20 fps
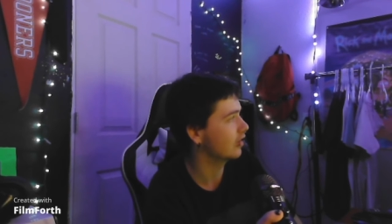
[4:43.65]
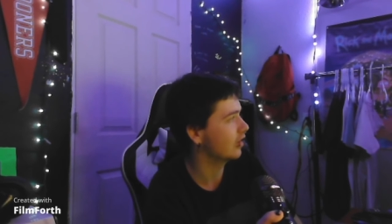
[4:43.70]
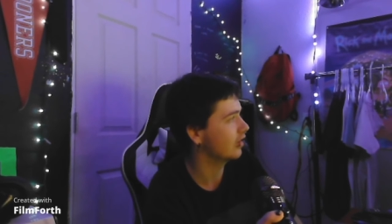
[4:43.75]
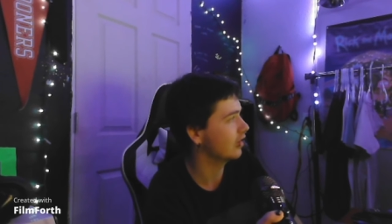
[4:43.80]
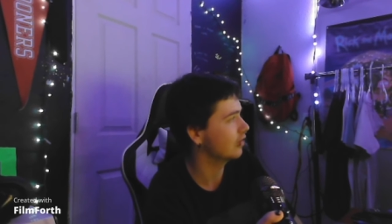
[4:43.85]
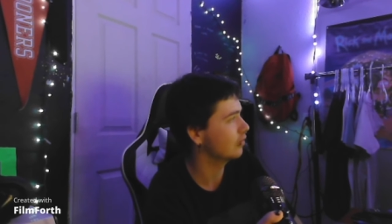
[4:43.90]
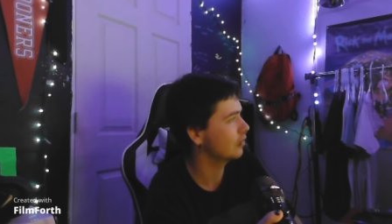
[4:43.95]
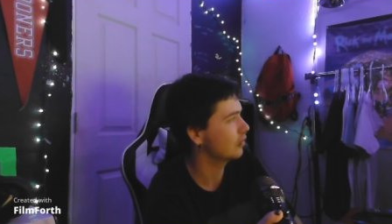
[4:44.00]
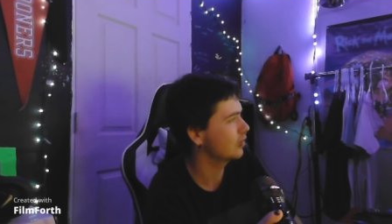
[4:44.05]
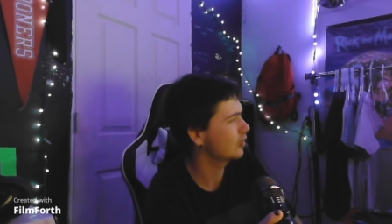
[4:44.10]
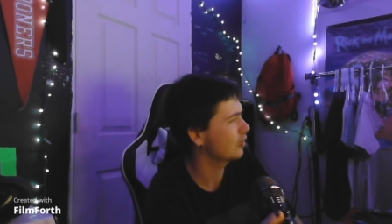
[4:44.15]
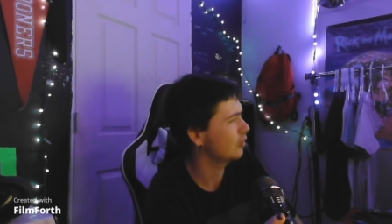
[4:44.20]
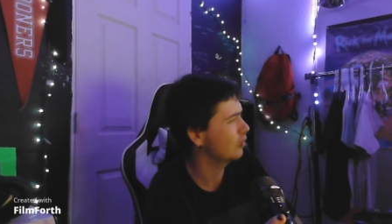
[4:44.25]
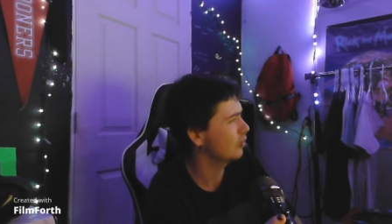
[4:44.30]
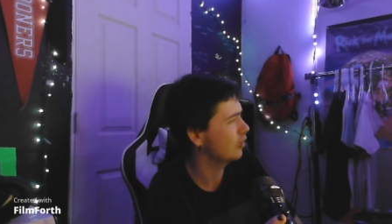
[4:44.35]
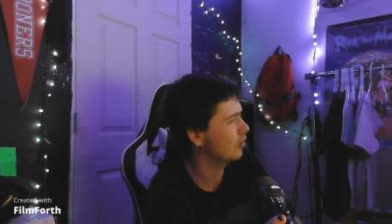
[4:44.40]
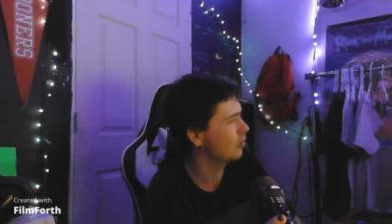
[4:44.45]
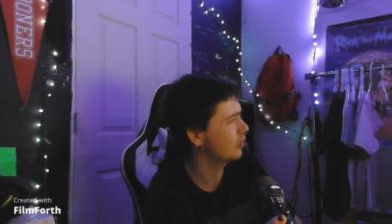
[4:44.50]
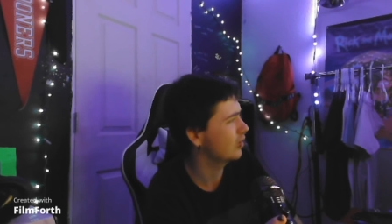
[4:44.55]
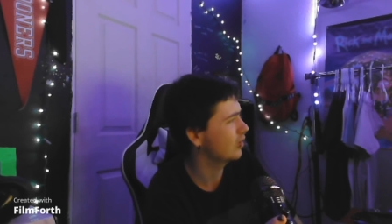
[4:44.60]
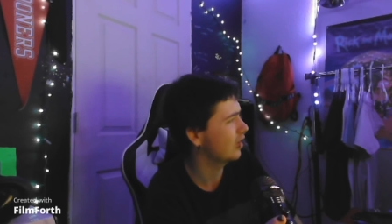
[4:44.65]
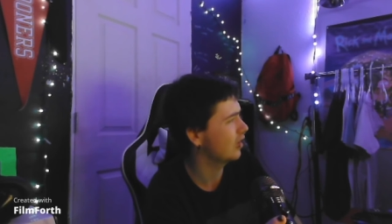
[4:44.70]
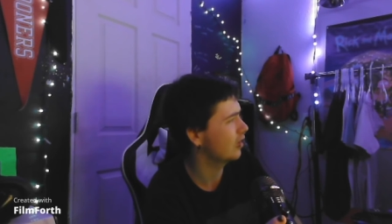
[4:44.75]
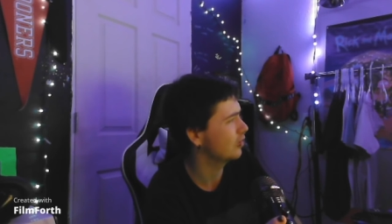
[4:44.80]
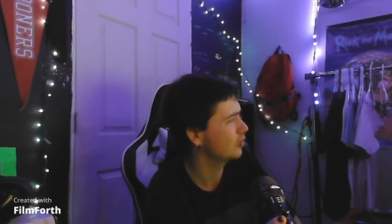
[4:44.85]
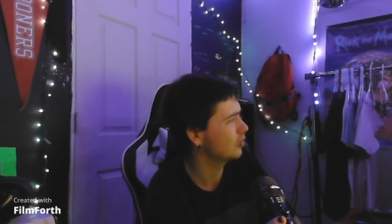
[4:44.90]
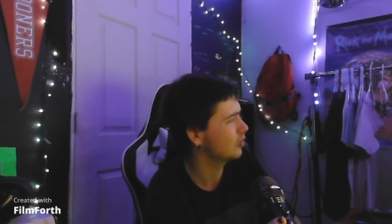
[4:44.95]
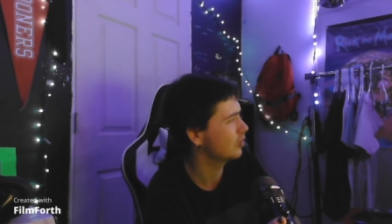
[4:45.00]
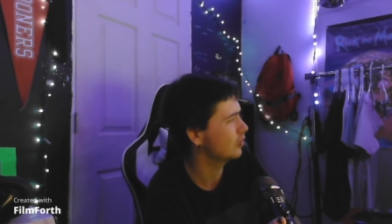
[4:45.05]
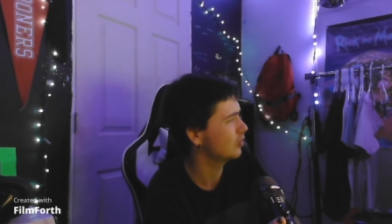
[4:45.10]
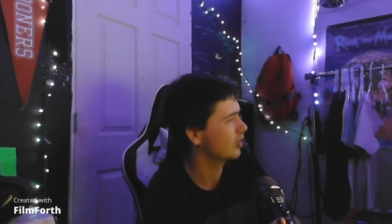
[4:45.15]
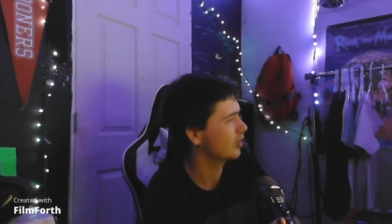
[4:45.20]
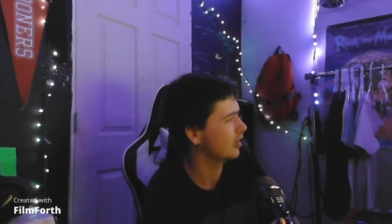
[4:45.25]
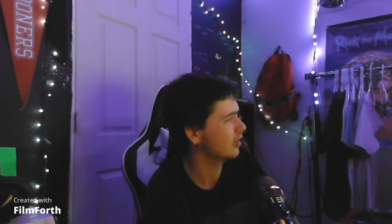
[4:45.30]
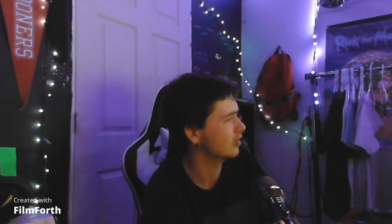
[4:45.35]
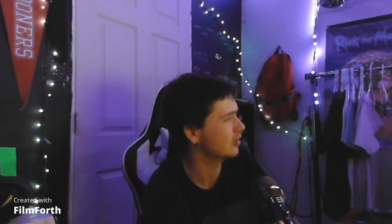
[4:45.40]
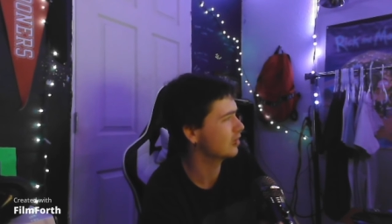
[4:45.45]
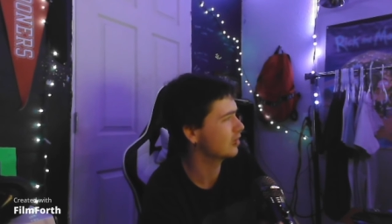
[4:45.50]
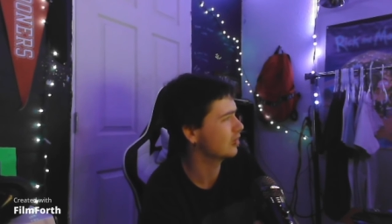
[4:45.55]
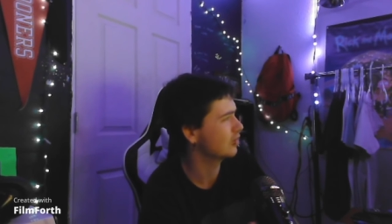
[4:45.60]
Like, what's so wrong with How to Train Your
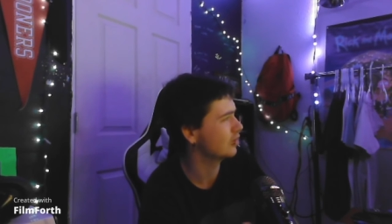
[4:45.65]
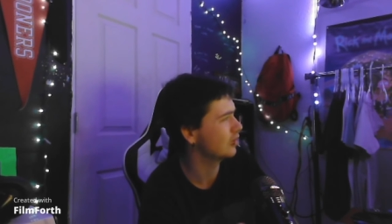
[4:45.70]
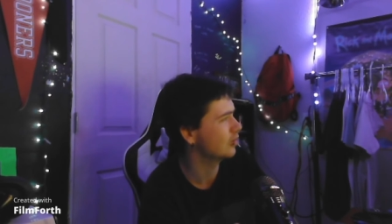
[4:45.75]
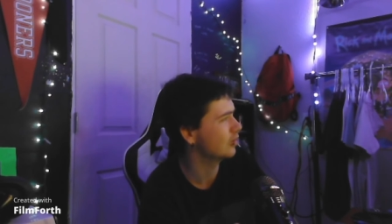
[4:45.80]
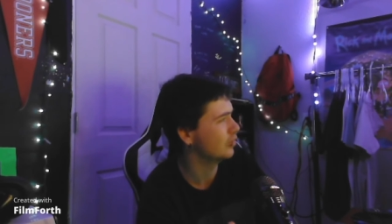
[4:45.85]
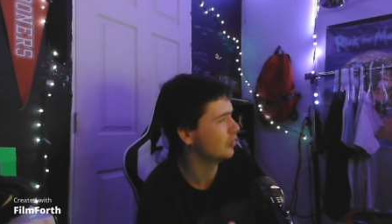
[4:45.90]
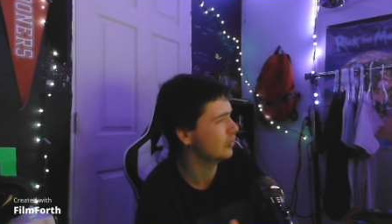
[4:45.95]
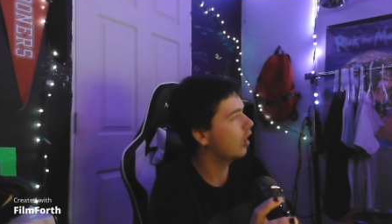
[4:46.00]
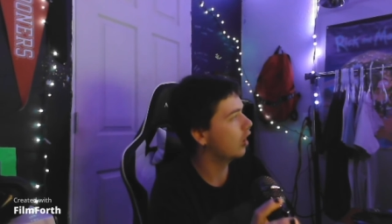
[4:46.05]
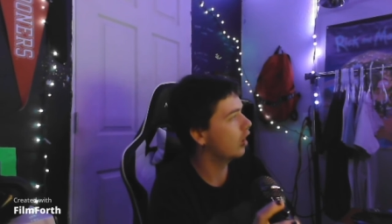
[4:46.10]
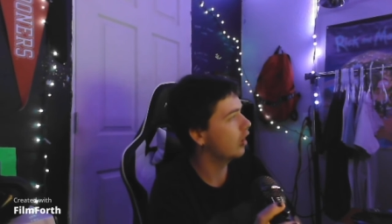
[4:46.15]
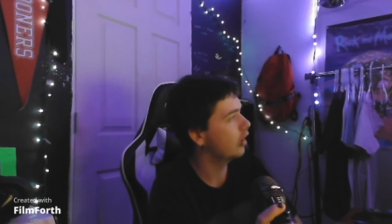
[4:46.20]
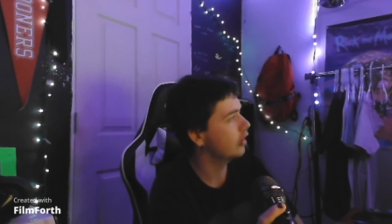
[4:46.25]
Dragon? It's such a good movie.